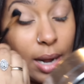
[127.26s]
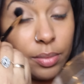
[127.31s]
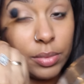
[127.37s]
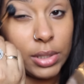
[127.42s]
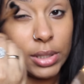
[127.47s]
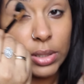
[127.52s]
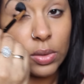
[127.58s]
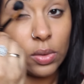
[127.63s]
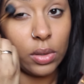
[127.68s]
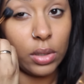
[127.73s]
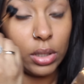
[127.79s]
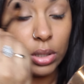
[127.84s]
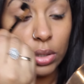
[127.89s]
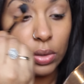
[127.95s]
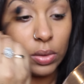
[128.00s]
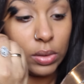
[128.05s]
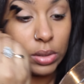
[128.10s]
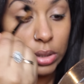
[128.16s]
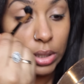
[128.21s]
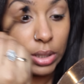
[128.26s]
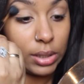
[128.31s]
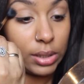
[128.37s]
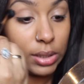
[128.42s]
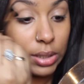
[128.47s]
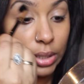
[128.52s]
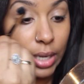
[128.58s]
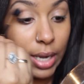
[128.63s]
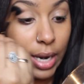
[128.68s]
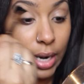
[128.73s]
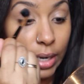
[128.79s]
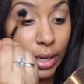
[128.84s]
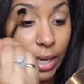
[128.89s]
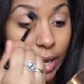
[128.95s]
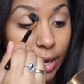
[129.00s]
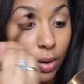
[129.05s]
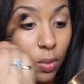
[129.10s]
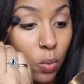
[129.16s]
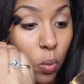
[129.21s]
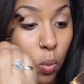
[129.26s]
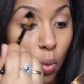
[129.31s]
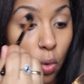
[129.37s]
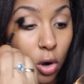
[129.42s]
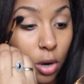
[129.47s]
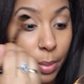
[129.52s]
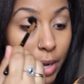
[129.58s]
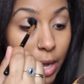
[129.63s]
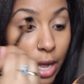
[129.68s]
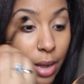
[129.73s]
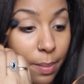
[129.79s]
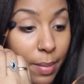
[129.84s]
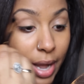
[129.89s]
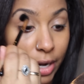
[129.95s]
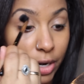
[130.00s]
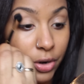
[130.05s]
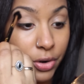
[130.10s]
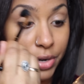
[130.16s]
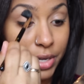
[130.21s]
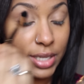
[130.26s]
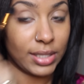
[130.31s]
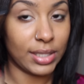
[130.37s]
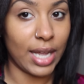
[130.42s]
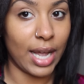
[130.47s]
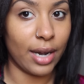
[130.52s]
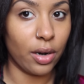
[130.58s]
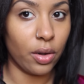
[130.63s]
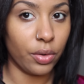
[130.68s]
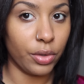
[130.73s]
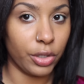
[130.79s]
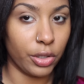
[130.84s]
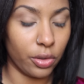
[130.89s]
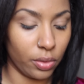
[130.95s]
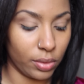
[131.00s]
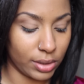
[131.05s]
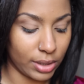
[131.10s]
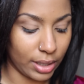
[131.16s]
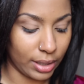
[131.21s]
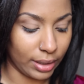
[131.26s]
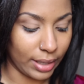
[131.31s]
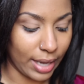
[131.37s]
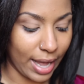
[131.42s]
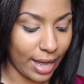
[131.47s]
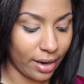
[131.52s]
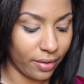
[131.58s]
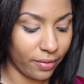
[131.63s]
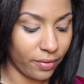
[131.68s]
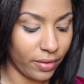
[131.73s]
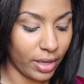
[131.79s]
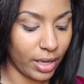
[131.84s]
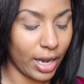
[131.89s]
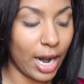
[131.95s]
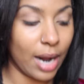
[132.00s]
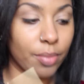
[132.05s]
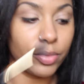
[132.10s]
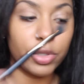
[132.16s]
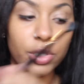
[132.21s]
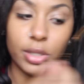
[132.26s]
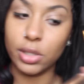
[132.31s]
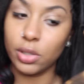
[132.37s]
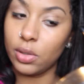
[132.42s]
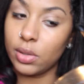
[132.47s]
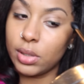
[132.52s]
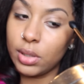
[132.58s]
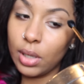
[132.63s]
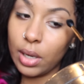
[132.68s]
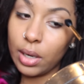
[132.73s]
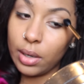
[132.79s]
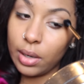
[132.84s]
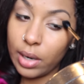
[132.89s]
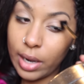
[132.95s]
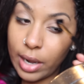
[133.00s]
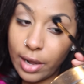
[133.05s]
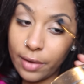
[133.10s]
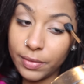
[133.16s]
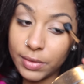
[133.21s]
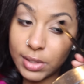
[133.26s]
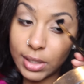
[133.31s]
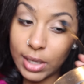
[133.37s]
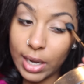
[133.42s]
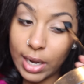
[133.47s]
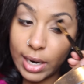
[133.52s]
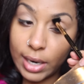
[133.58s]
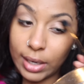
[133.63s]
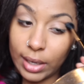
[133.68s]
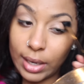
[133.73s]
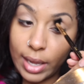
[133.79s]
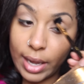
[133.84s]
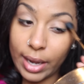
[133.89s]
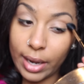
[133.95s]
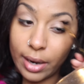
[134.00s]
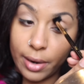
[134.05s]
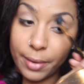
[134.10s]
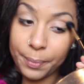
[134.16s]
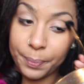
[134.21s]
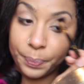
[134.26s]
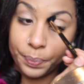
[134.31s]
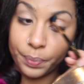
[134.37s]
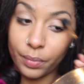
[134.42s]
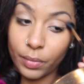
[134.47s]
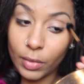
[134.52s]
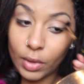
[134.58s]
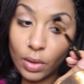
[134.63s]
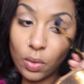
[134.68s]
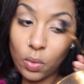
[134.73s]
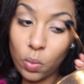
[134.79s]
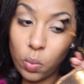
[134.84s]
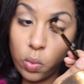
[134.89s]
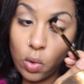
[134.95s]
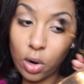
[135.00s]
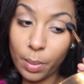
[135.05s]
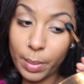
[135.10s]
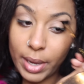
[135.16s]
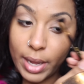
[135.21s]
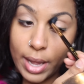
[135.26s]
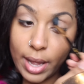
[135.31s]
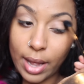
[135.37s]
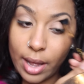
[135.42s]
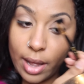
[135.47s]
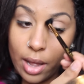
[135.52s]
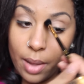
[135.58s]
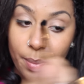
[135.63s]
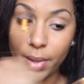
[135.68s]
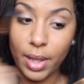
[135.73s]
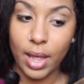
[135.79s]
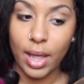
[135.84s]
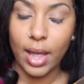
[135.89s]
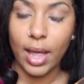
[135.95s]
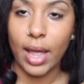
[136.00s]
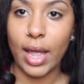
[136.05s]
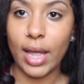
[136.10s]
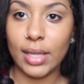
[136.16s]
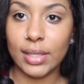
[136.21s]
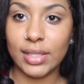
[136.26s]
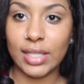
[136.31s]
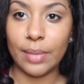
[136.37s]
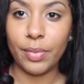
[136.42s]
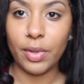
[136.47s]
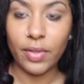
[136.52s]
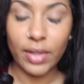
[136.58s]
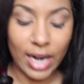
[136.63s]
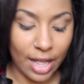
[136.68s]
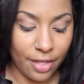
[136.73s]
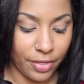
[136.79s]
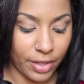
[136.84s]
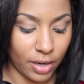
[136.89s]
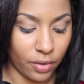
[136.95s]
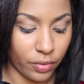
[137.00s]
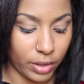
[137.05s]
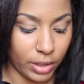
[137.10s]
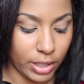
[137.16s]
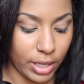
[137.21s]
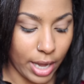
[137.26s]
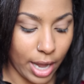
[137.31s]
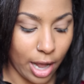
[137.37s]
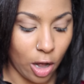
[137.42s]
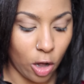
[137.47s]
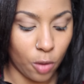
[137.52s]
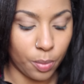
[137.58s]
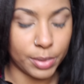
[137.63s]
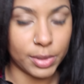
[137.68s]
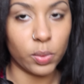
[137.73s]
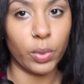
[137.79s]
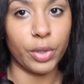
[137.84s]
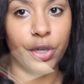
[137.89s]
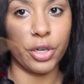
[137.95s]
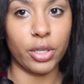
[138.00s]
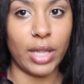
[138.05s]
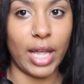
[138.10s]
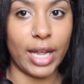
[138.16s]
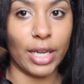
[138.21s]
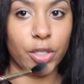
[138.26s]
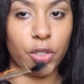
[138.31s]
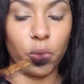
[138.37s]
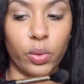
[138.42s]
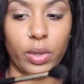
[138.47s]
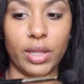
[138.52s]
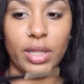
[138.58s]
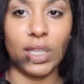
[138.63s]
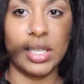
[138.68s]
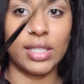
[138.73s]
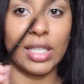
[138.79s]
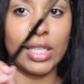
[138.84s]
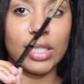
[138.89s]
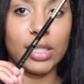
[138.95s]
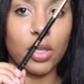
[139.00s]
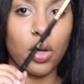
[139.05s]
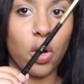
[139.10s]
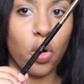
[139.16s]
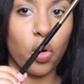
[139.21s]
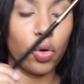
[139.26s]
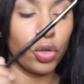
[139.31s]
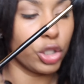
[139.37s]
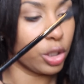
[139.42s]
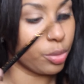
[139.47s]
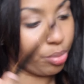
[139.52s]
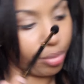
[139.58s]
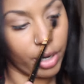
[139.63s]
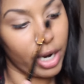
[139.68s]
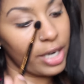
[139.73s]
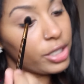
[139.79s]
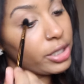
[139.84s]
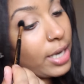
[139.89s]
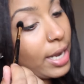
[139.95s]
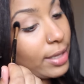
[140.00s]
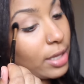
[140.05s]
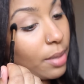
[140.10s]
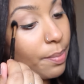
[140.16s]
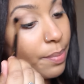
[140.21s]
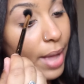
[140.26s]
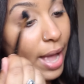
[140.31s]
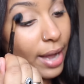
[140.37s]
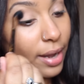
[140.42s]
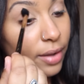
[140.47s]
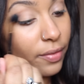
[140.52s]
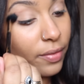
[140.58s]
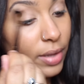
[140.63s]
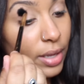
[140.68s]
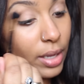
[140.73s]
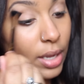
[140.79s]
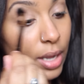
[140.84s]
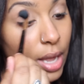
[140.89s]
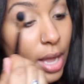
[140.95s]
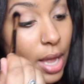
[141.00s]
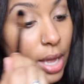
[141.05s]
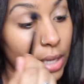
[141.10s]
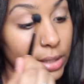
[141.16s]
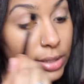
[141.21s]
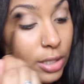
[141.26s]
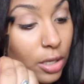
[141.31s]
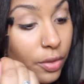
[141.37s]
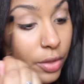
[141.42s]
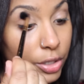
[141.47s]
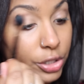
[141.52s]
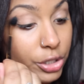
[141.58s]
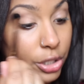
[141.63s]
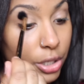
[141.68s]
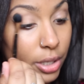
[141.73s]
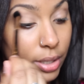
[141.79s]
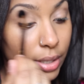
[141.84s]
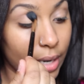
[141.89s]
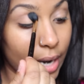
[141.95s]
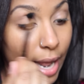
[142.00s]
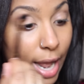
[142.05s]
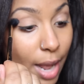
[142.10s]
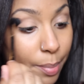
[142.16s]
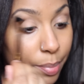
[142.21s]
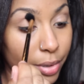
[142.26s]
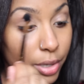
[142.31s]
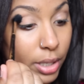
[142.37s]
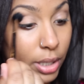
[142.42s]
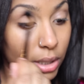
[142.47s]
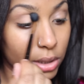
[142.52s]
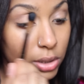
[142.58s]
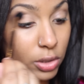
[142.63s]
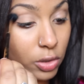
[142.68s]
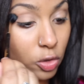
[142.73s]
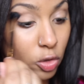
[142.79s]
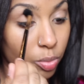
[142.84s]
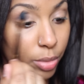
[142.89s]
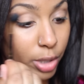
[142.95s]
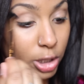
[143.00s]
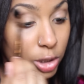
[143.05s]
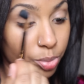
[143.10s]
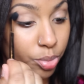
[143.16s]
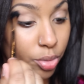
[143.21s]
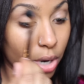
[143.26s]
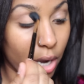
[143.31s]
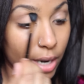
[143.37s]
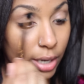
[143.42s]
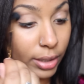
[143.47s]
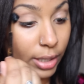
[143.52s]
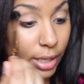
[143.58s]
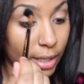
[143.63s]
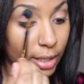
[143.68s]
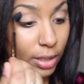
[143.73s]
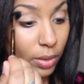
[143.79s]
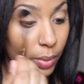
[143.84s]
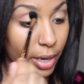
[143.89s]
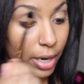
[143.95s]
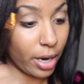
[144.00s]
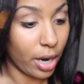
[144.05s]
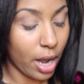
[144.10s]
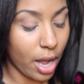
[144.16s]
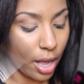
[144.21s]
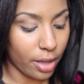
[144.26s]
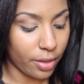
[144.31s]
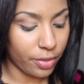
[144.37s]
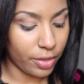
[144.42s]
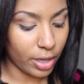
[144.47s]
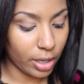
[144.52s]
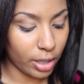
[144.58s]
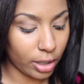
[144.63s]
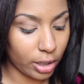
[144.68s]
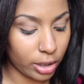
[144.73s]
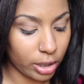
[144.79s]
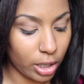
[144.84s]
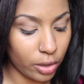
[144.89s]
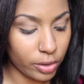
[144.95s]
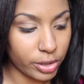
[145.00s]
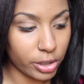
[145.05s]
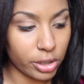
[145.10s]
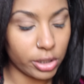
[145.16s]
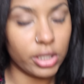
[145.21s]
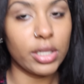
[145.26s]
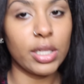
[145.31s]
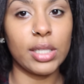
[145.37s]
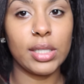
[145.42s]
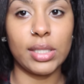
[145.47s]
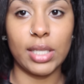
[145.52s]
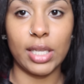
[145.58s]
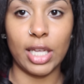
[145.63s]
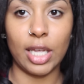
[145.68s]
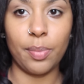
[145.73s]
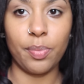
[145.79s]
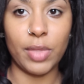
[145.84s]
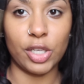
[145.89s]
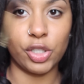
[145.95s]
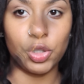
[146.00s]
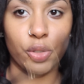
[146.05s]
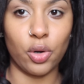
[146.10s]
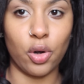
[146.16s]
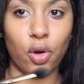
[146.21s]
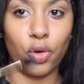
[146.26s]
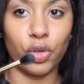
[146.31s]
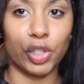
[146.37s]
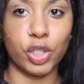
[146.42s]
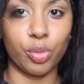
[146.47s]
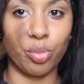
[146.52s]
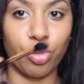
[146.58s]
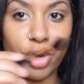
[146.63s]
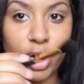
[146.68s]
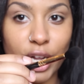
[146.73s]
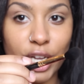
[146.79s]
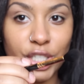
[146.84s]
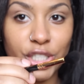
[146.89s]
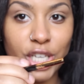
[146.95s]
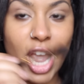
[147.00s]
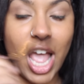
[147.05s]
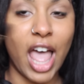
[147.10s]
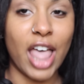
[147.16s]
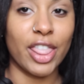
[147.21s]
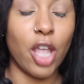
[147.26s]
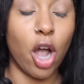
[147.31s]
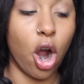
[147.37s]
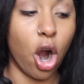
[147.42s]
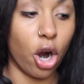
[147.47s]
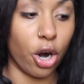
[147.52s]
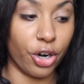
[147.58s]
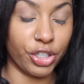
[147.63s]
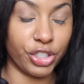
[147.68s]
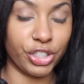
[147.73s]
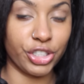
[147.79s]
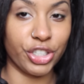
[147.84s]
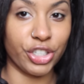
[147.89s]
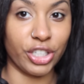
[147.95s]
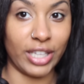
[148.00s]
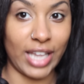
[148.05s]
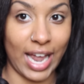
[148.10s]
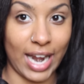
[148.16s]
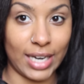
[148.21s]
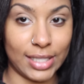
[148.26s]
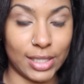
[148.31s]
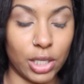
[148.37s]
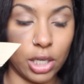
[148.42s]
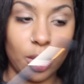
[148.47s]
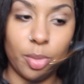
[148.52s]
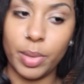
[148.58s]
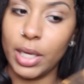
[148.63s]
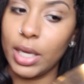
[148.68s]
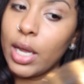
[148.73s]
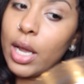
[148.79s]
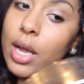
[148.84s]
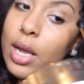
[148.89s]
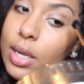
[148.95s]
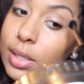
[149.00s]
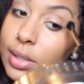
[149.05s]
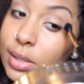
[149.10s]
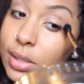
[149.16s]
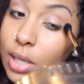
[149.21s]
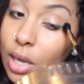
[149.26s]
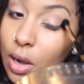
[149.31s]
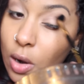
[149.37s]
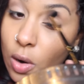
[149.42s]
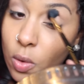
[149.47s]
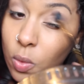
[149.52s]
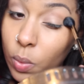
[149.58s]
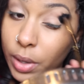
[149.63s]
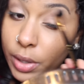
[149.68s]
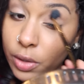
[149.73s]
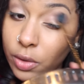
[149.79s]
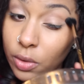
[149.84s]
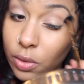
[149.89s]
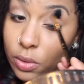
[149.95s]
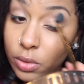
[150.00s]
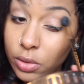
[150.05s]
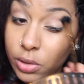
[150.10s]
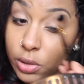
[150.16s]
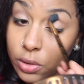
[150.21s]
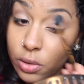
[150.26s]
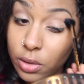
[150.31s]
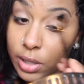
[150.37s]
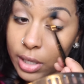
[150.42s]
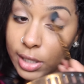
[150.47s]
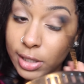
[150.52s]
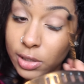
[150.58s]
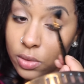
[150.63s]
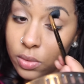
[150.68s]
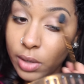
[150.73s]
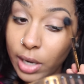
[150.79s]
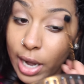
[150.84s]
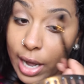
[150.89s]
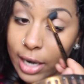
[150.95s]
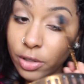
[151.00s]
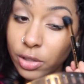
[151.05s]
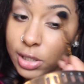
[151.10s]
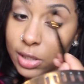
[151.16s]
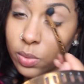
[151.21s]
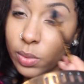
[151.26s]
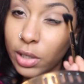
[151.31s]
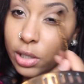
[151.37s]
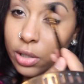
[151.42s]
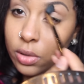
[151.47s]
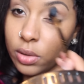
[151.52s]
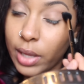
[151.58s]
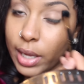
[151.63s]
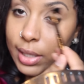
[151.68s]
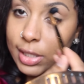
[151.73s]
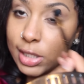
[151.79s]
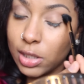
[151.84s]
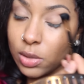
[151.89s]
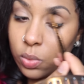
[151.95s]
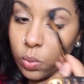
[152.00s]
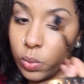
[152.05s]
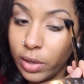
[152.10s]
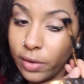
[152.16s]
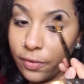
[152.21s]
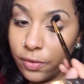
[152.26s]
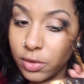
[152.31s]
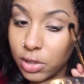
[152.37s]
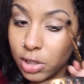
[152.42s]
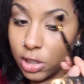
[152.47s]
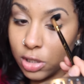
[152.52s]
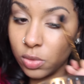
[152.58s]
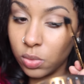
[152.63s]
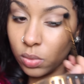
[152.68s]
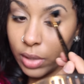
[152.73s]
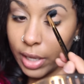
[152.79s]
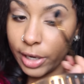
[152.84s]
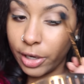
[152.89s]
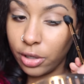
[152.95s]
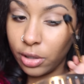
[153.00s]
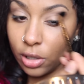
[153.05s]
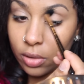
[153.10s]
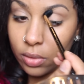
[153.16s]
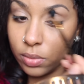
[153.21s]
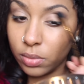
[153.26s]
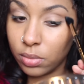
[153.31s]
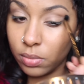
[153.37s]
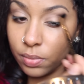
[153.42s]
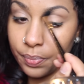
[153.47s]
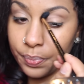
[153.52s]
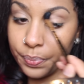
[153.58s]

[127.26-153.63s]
I'm just gonna use this to kind of like warm up my crease. I don't use a lot of it. I'm just using enough to kind of like warm it up. And something that I think really helps when you're like doing this is to hold your brush at the back of it so that you're not putting too much product anywhere. The closer to the tip that you hold your brush, the harsher your line is going to be. So when you do this, you kind of just want to do like swift, like, you know,